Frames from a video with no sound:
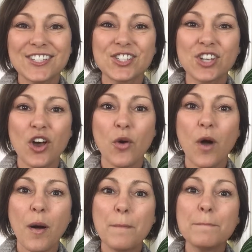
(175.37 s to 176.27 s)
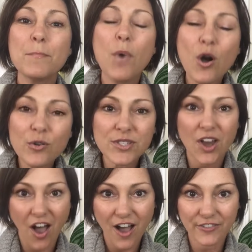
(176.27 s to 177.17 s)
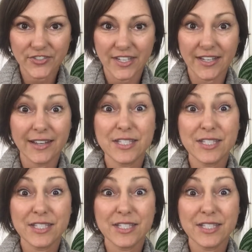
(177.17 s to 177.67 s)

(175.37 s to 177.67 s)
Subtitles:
So most often,